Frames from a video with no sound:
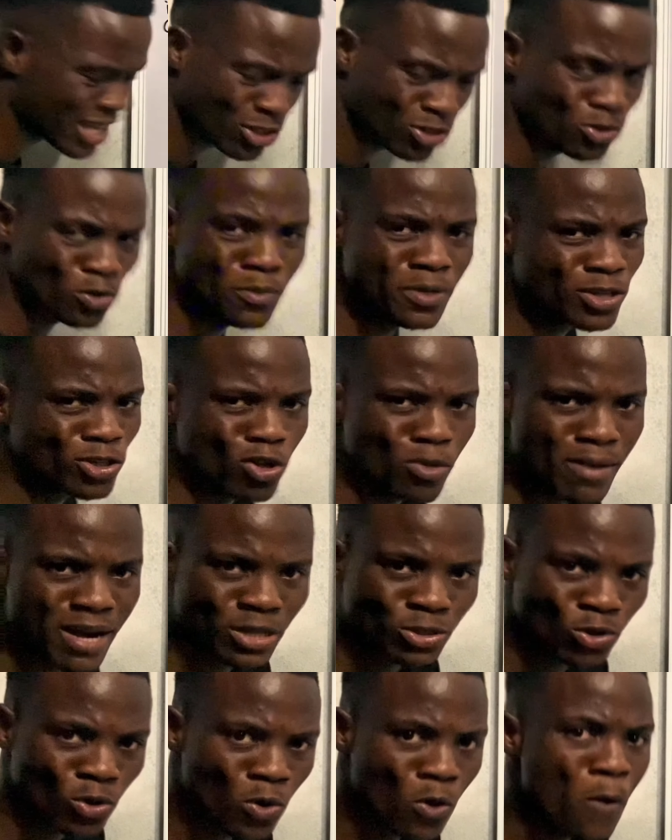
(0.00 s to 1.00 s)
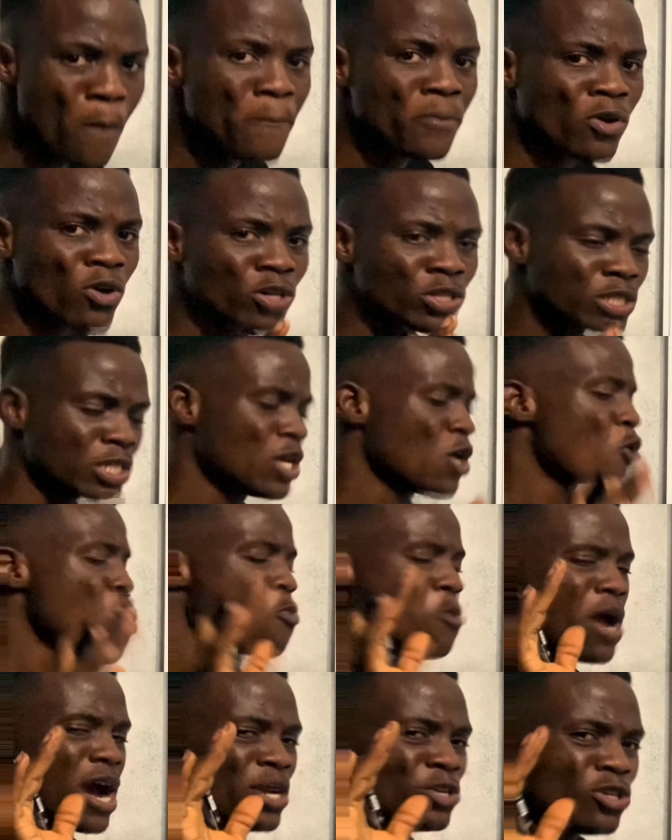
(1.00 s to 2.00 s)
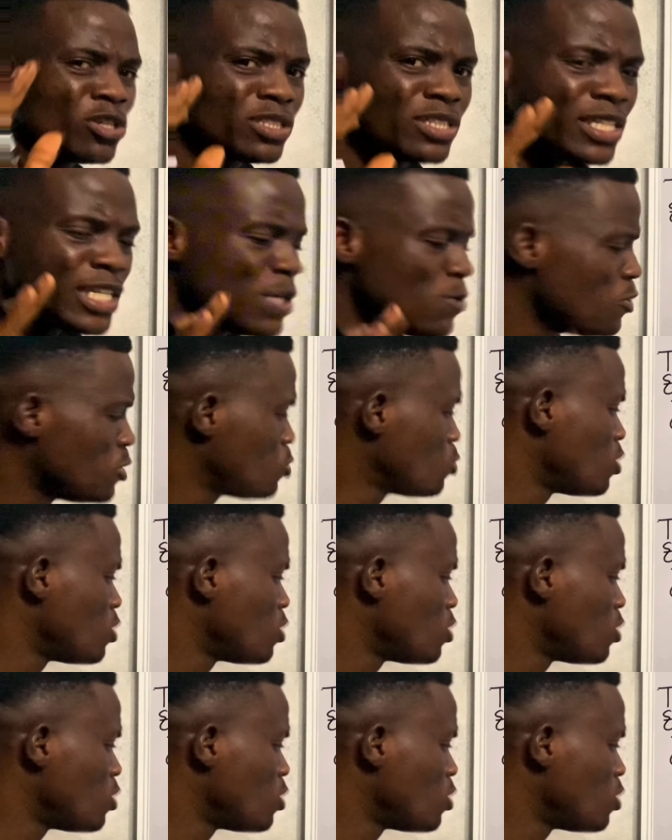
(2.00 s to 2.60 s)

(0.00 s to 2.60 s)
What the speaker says: atomic number at all because we are just dealing with